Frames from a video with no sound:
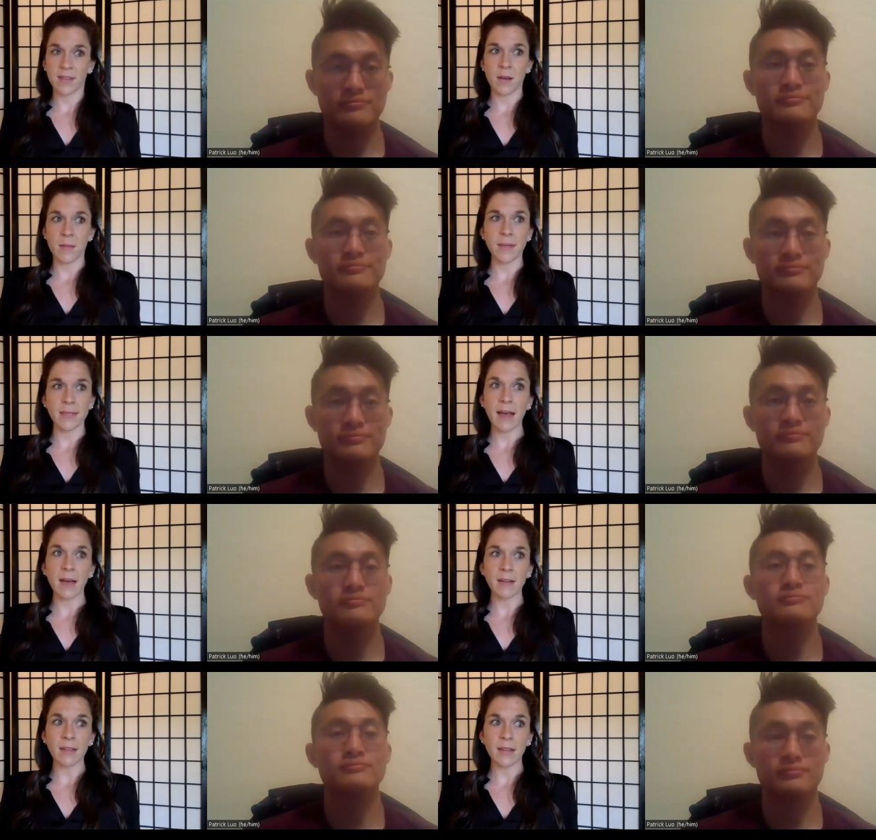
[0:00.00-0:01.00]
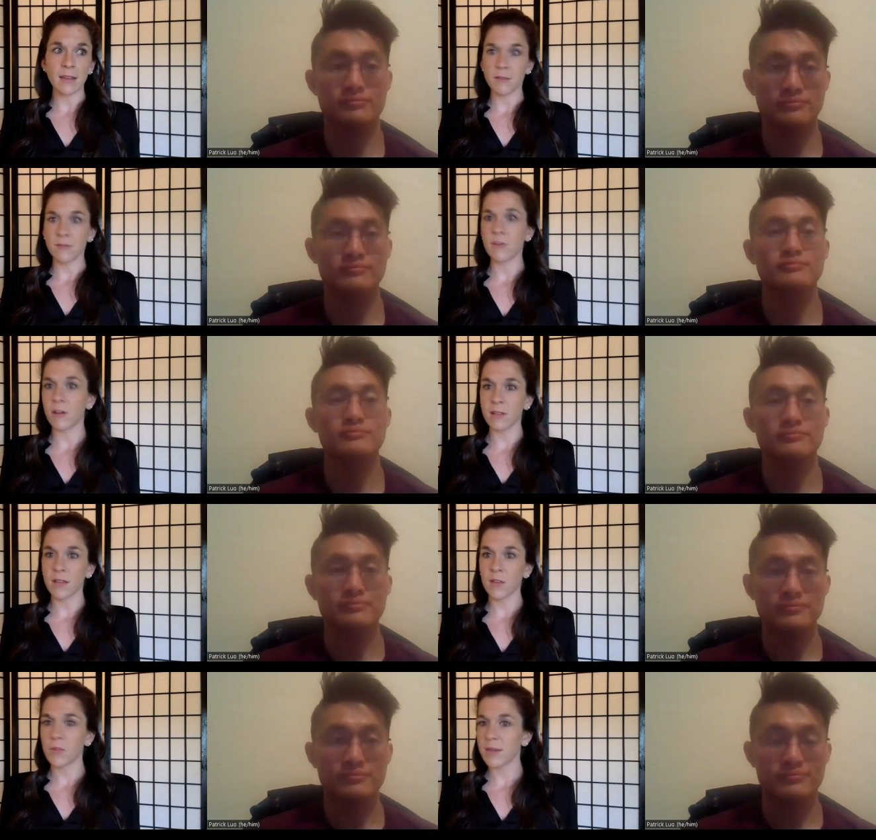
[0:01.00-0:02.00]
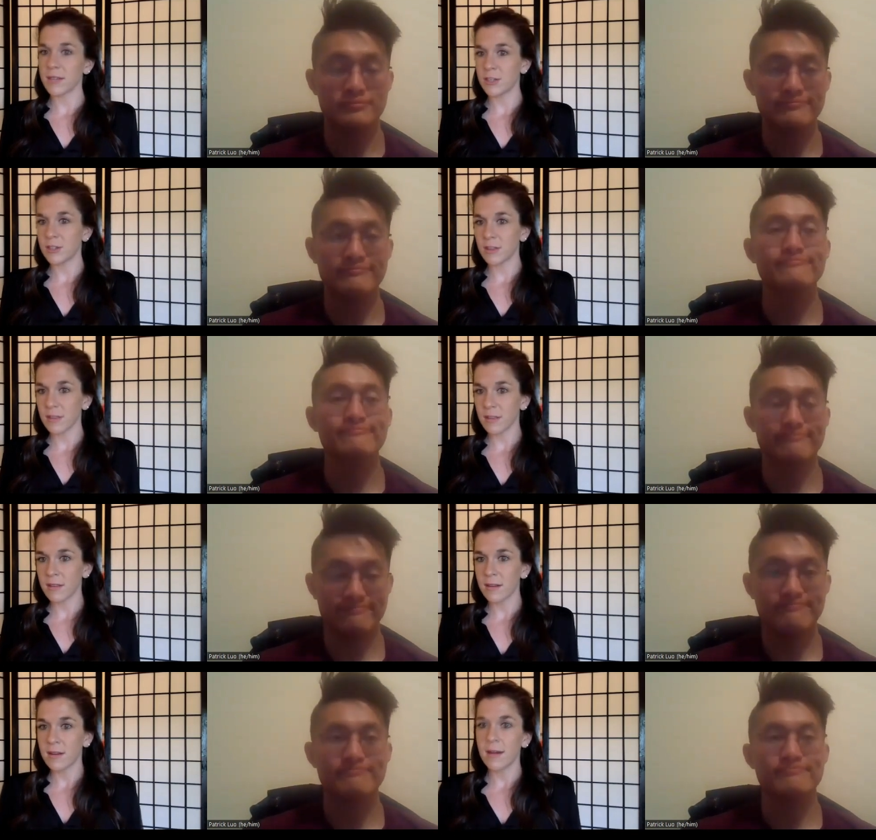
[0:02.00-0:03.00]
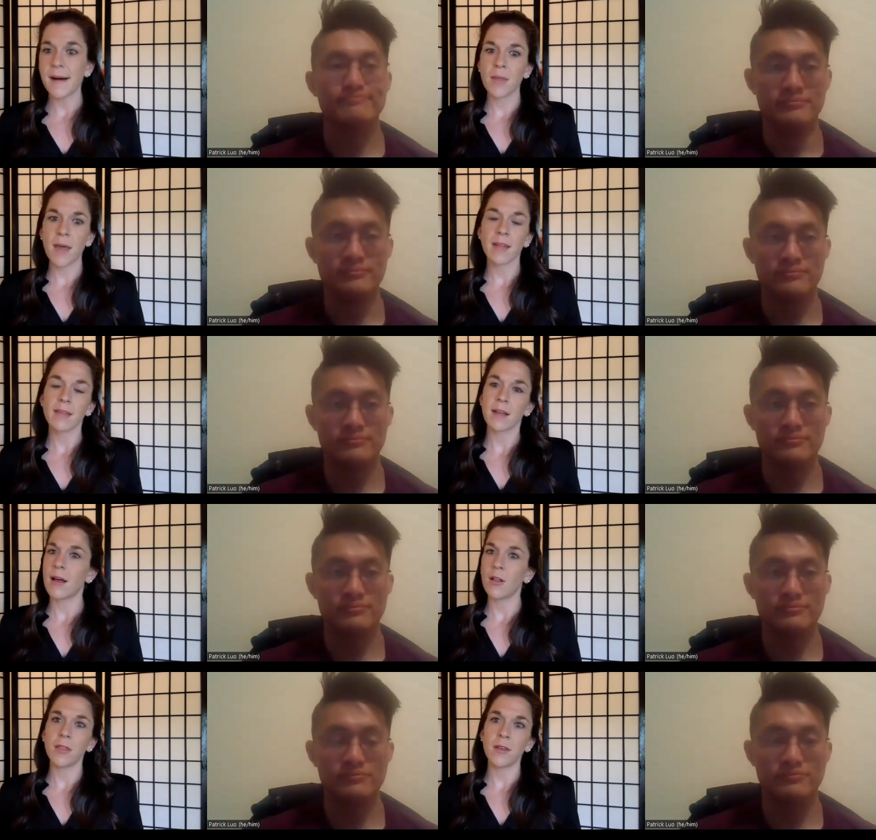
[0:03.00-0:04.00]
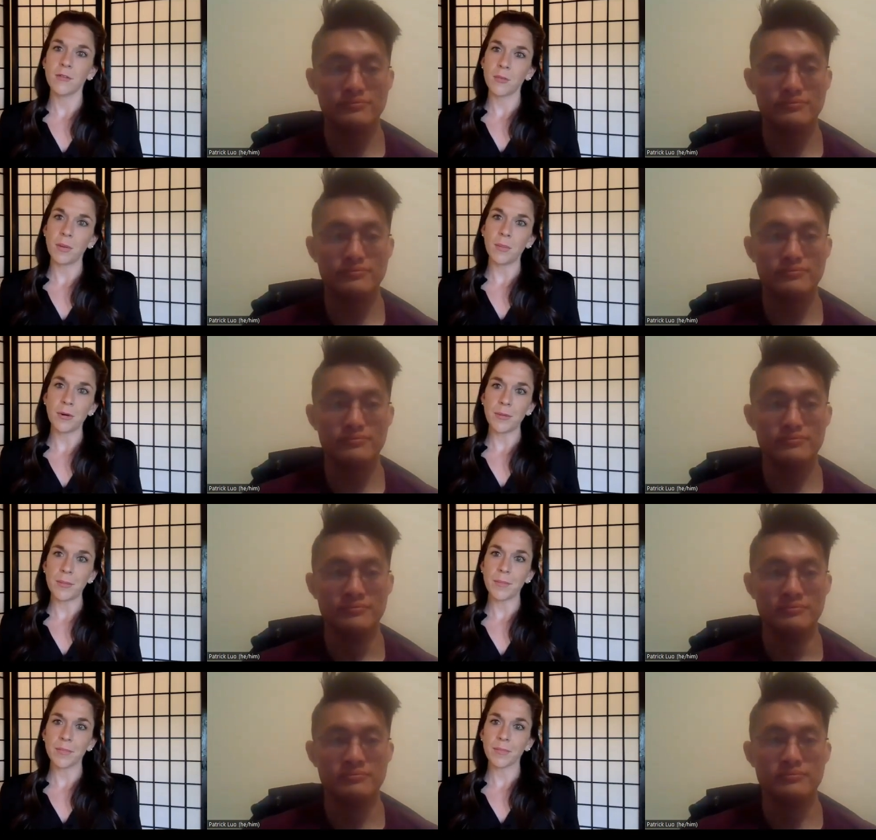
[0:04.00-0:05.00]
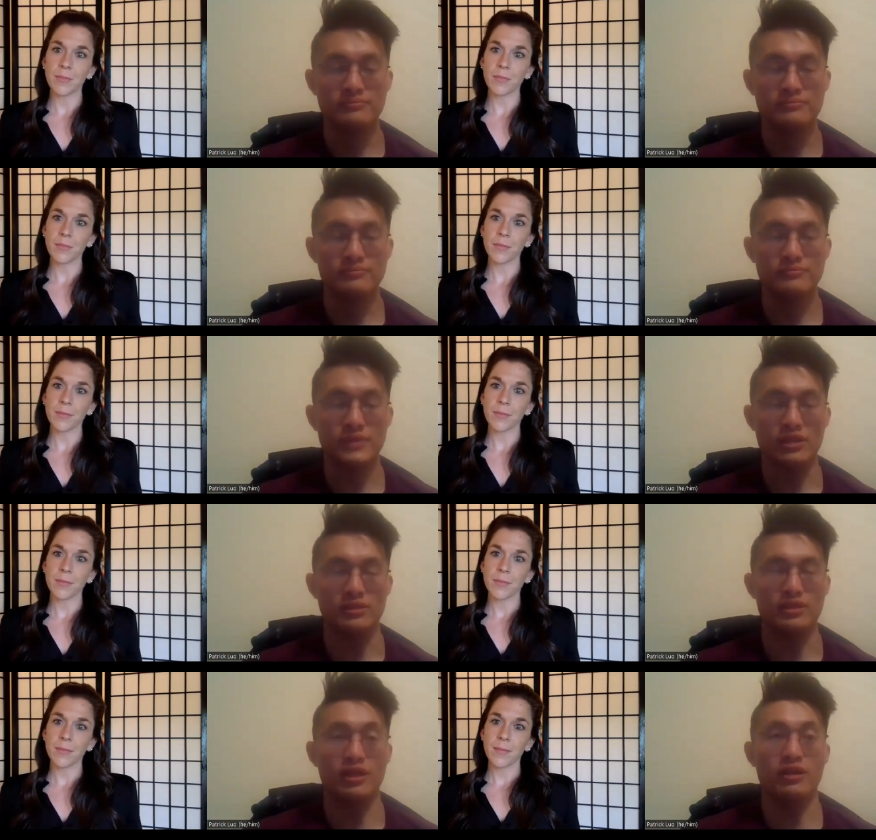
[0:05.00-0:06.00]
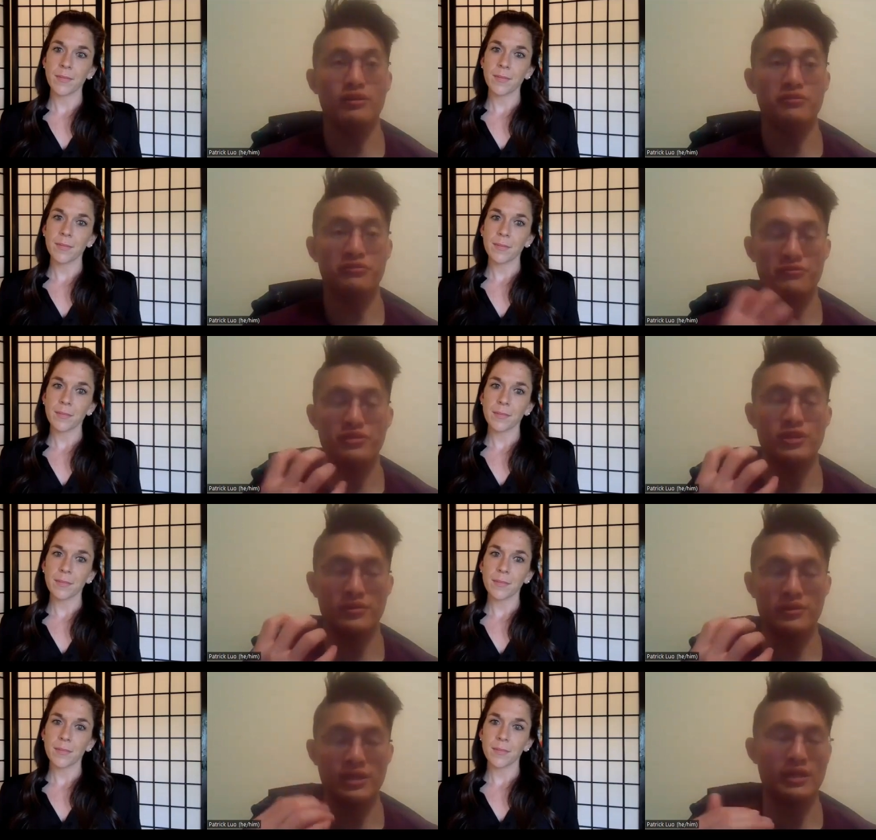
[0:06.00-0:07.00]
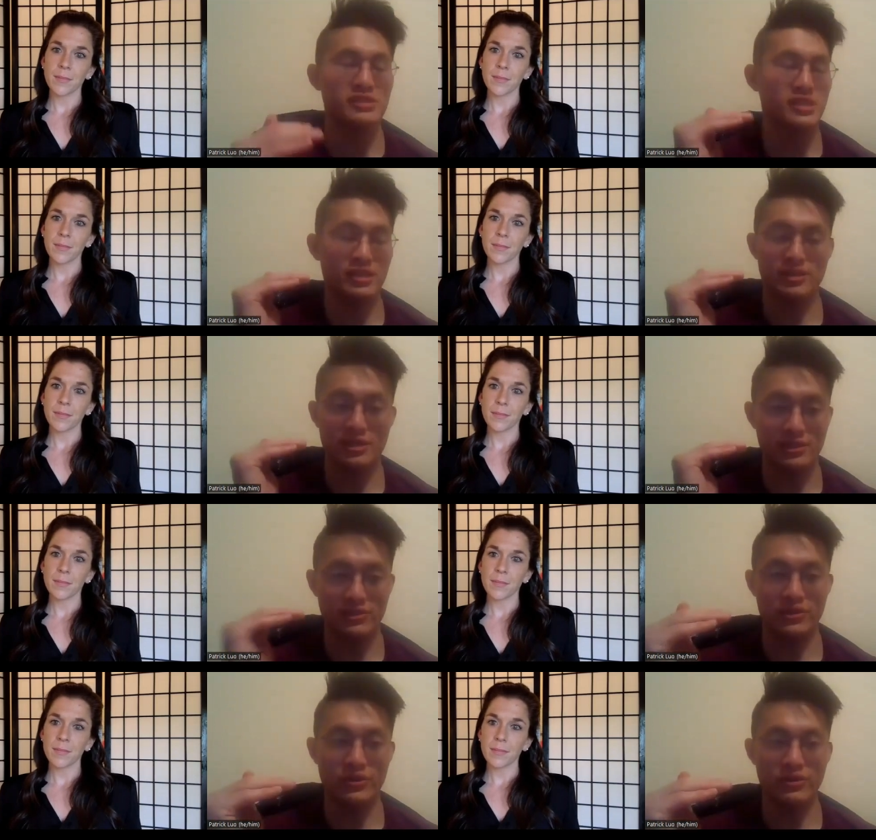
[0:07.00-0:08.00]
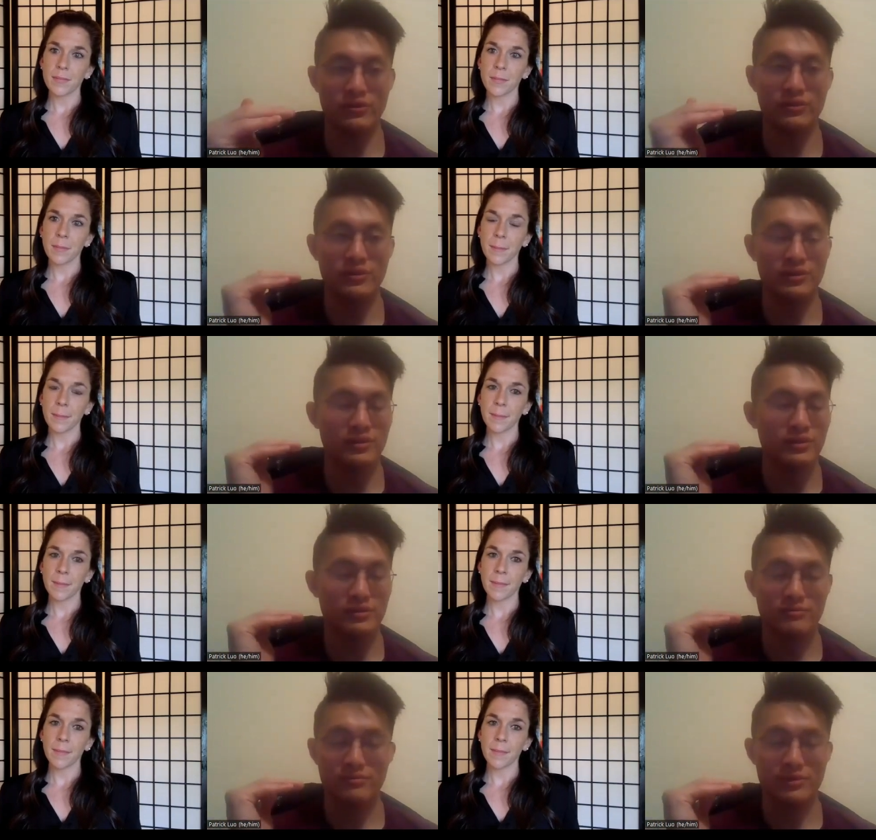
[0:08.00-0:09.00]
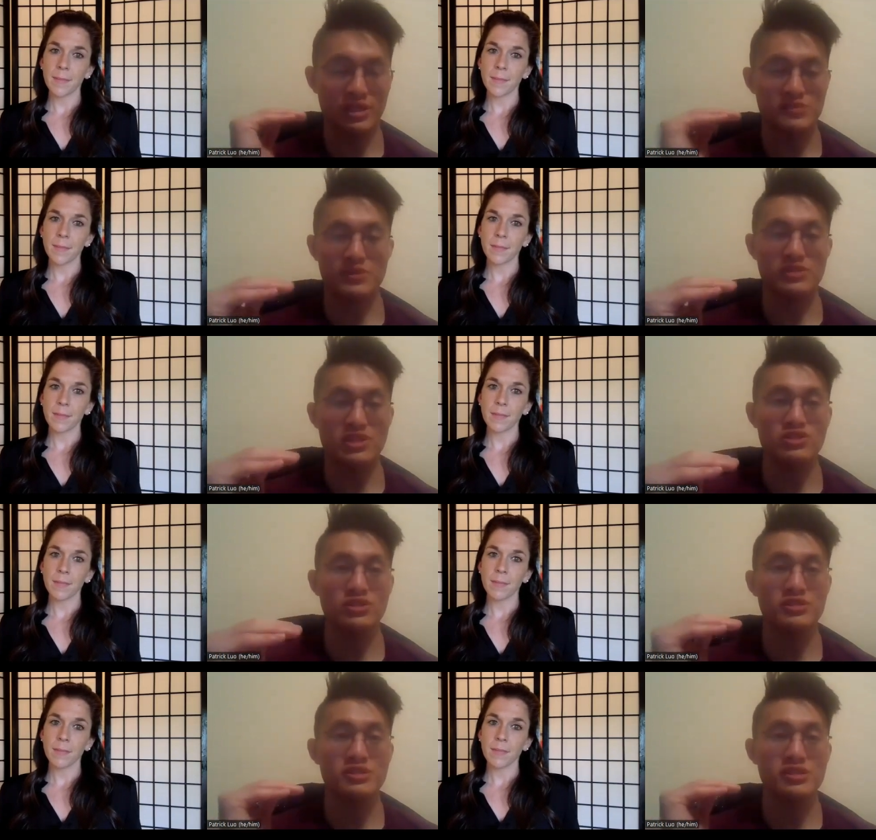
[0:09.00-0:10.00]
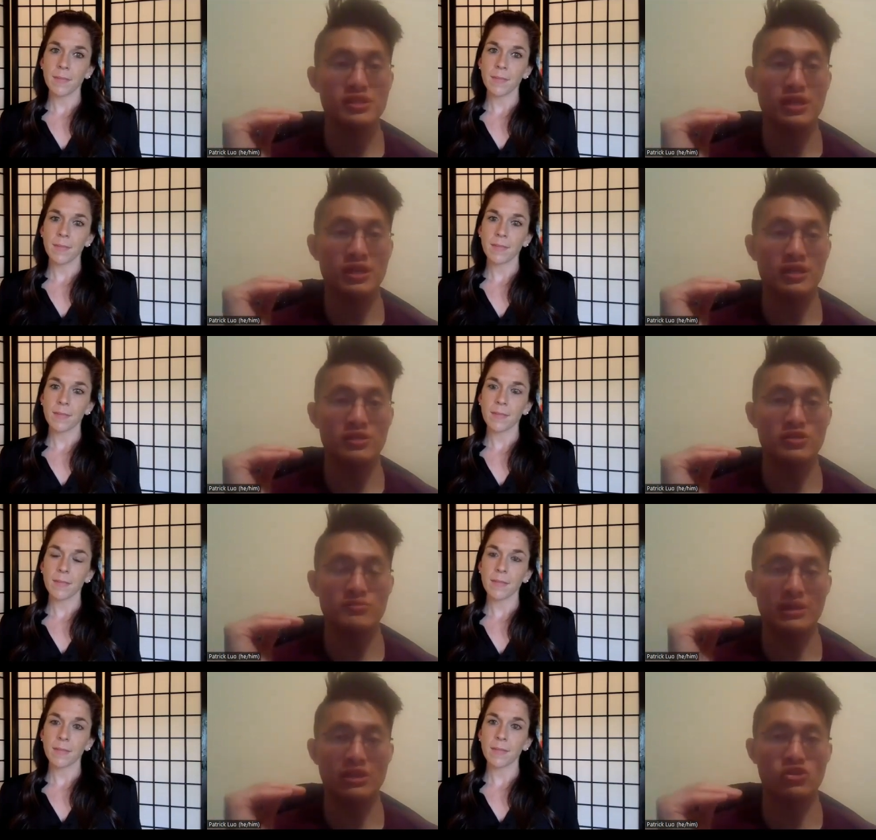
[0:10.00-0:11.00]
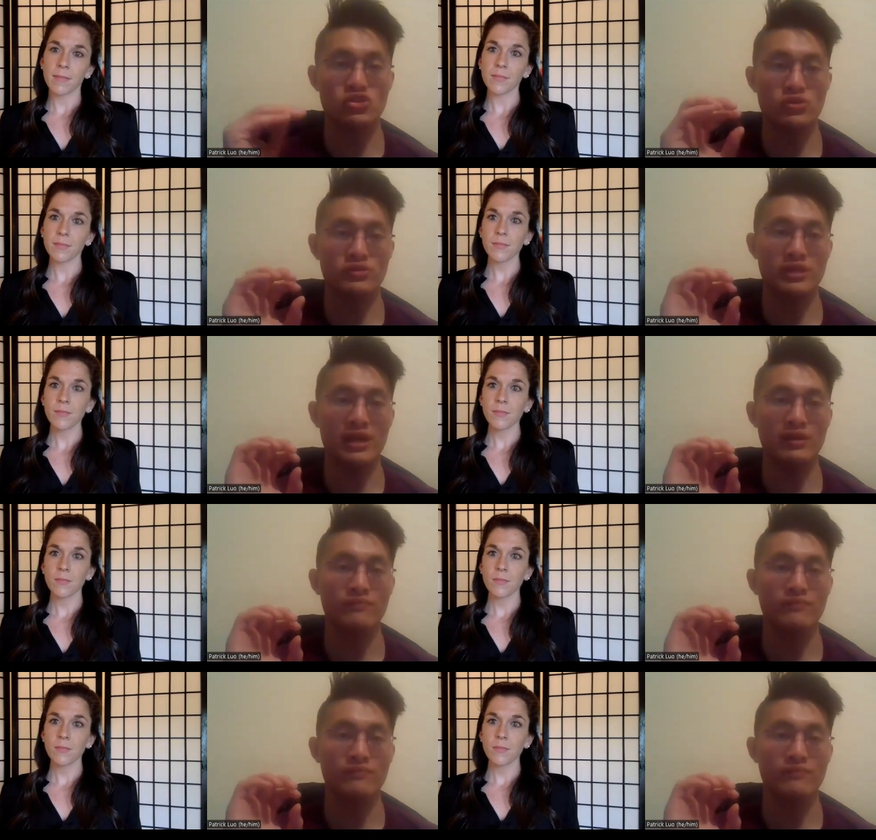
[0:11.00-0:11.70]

Speaker 1: sets a mentality of false expectations and that's not healthy for people
Speaker 2: i love hearing that setting the clear expectations and making sure